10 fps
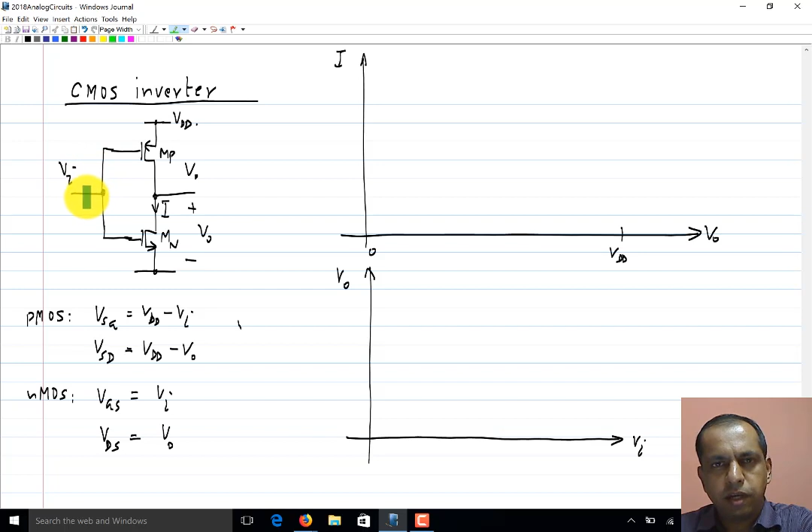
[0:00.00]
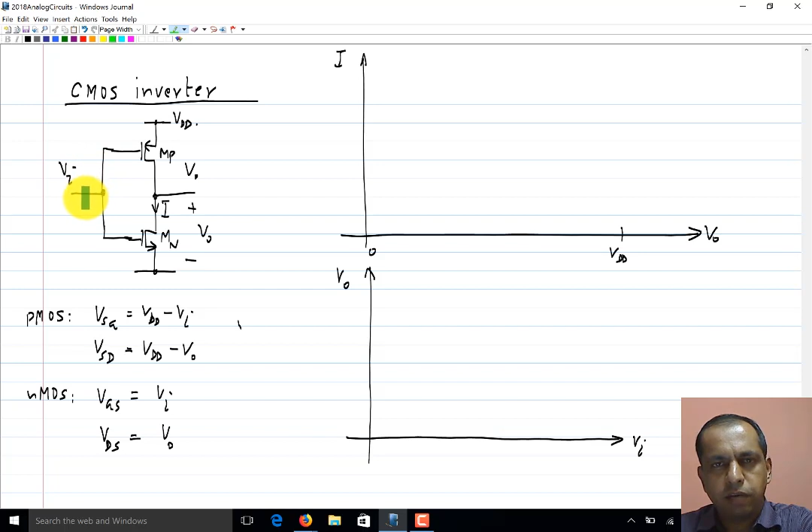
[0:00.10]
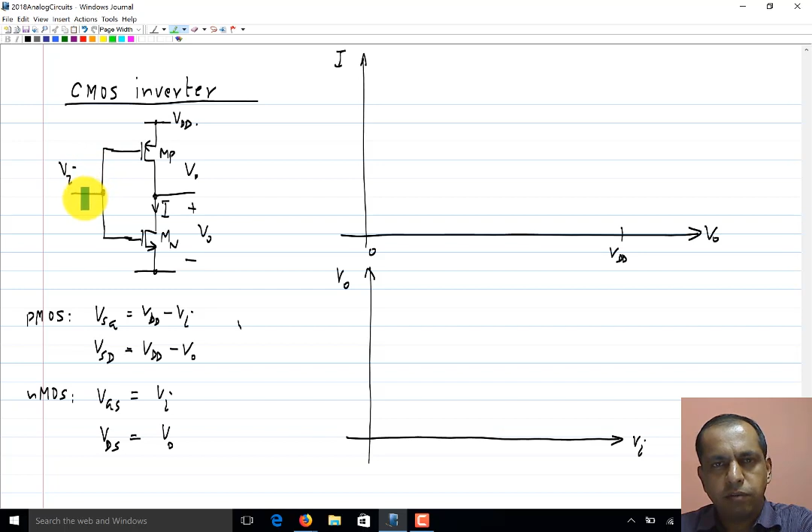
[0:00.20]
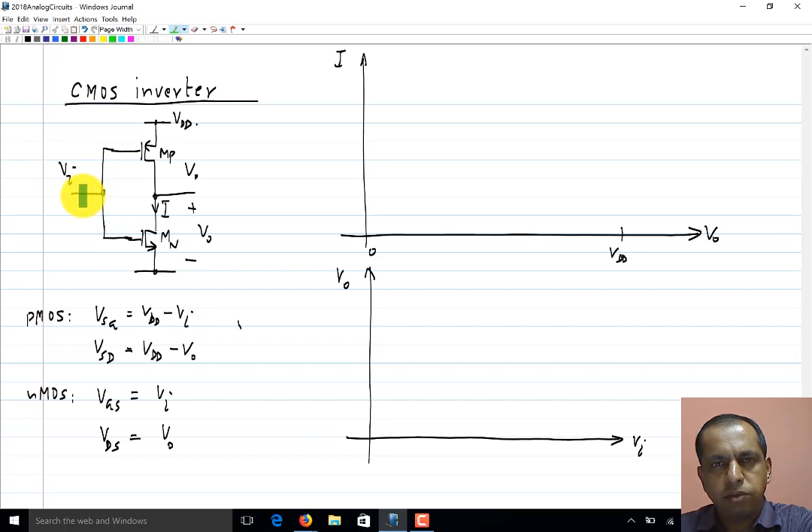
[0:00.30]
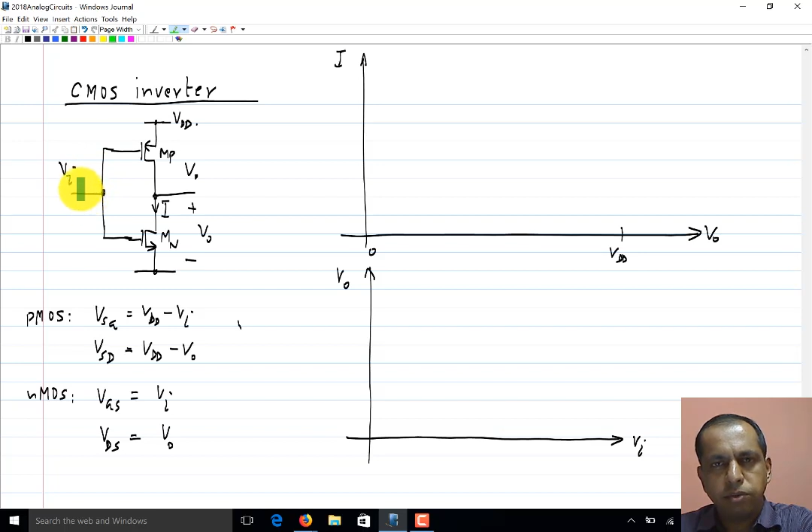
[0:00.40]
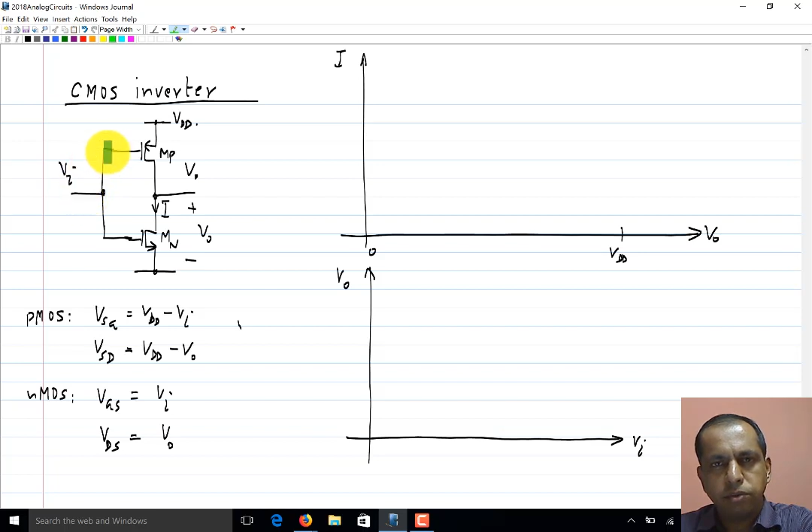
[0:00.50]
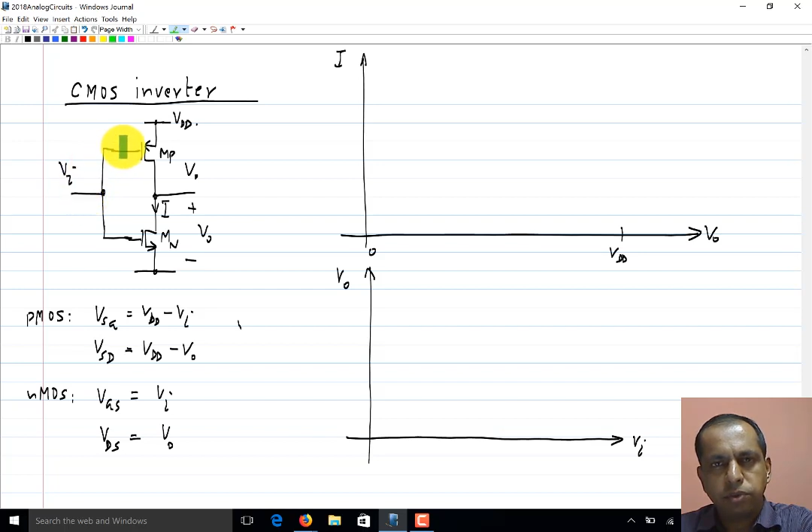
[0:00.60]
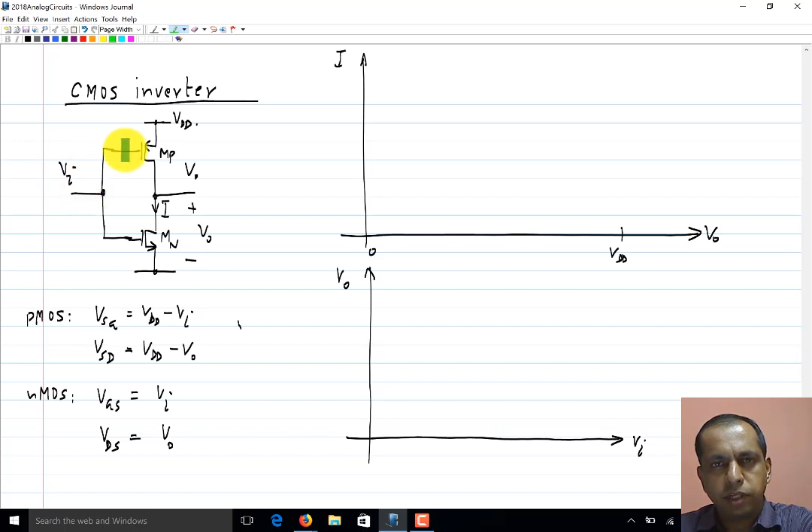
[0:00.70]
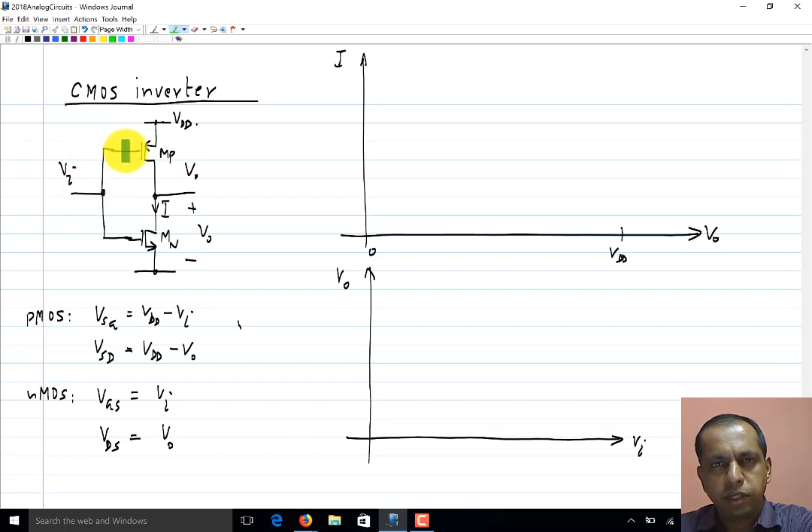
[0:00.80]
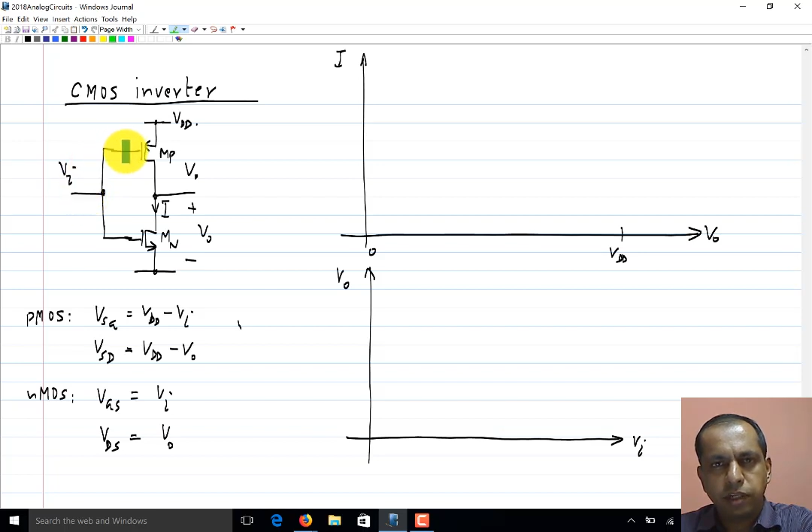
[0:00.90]
have to
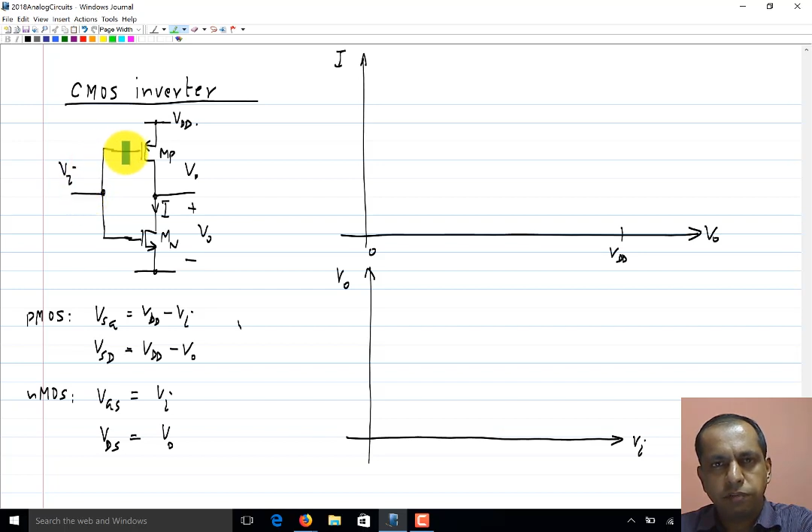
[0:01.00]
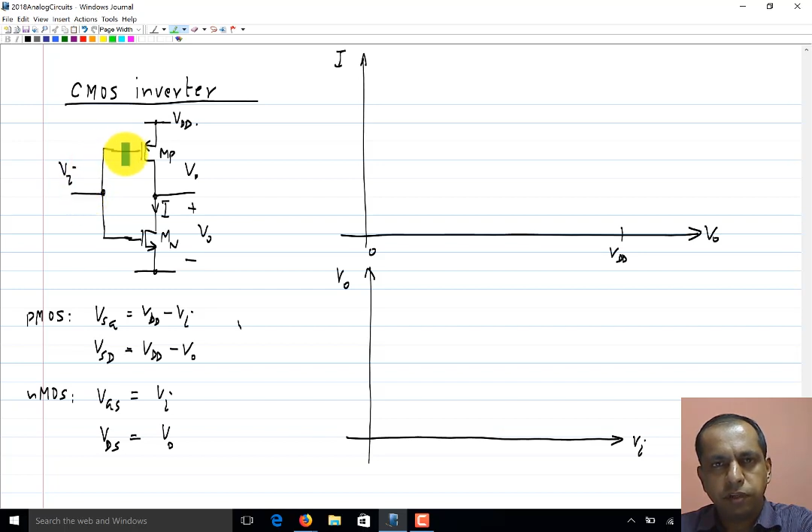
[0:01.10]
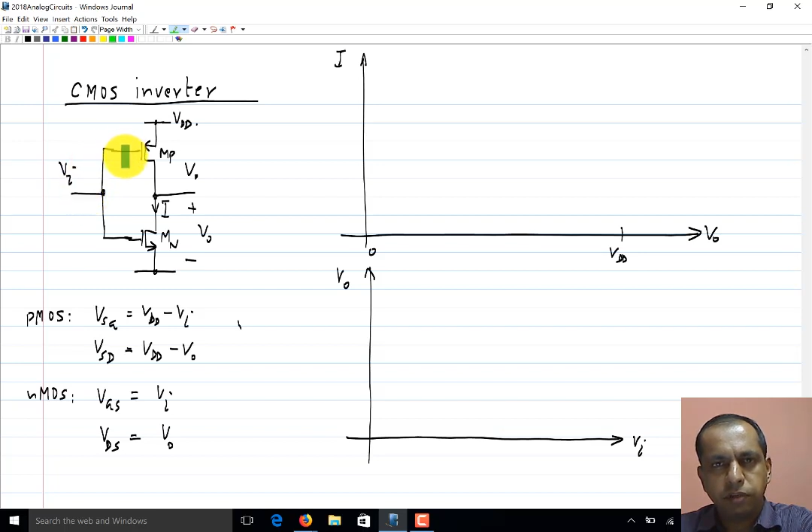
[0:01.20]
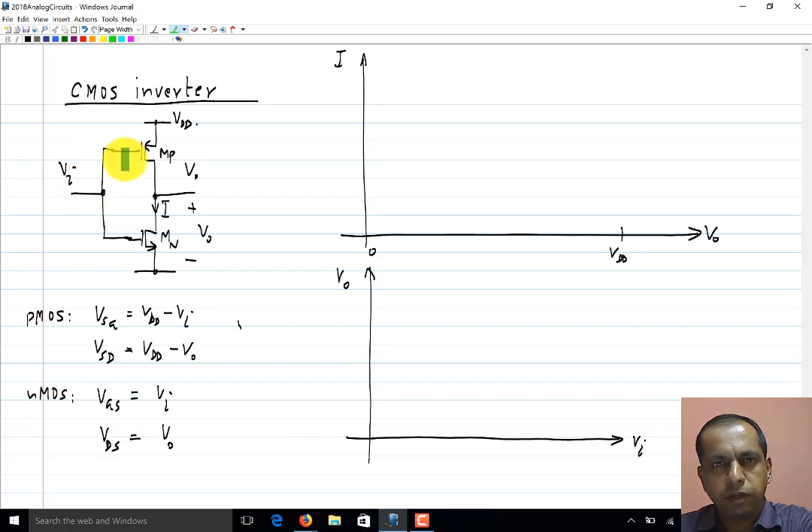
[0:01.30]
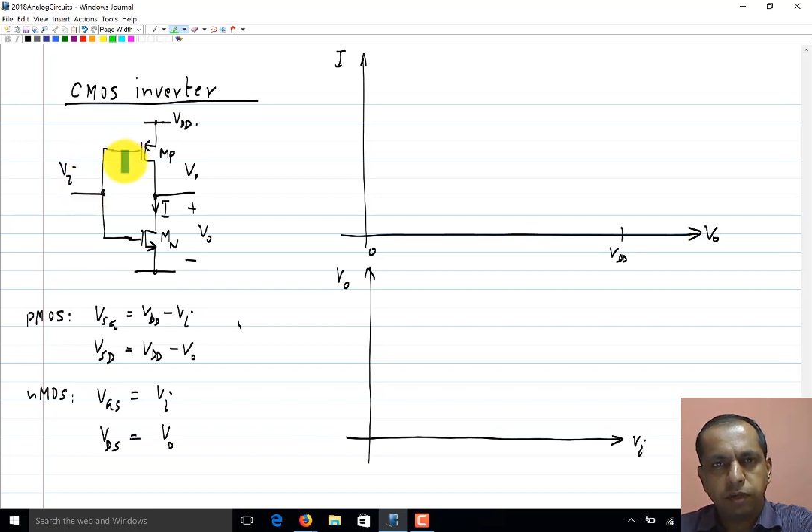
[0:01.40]
choose a different